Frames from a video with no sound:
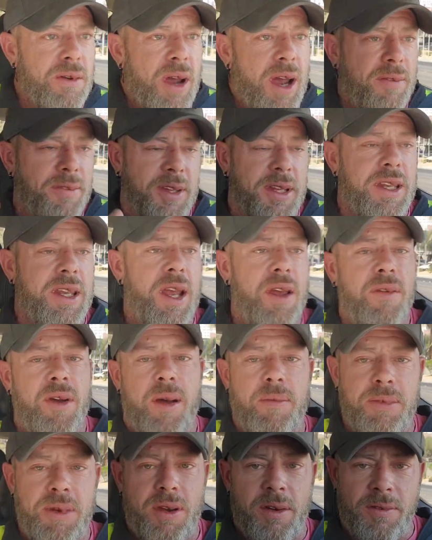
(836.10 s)
have to give
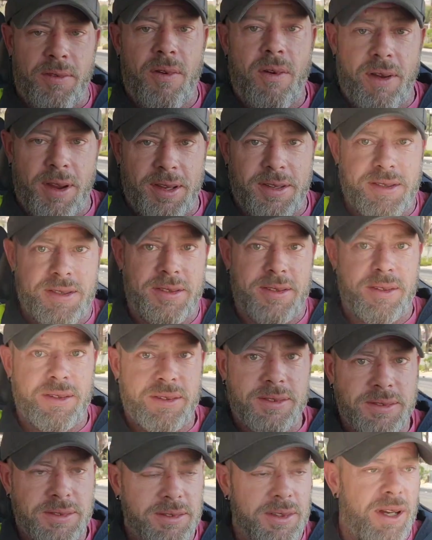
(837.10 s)
up your voice.
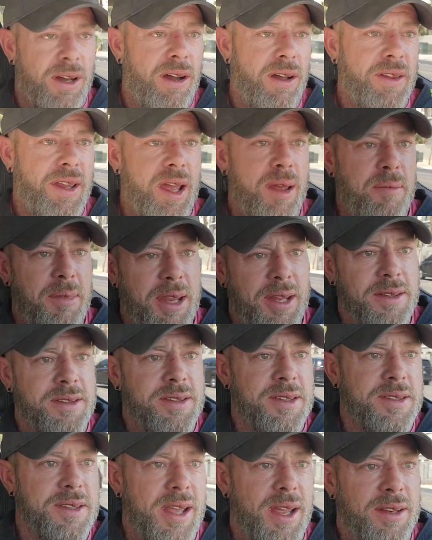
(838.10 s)
All that means
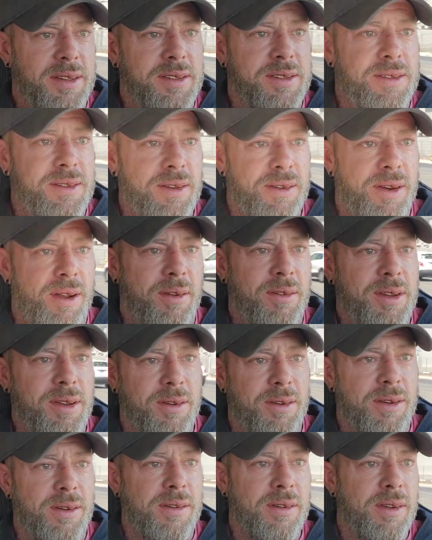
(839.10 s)
is that, you know,
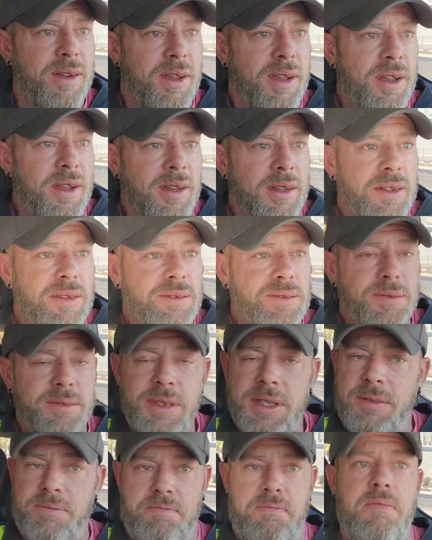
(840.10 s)
you're
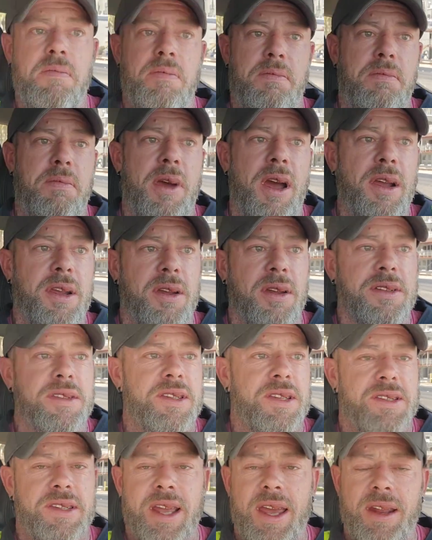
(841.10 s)
a good
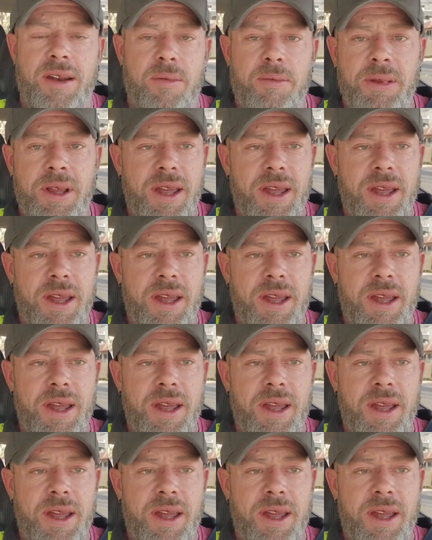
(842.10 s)
societal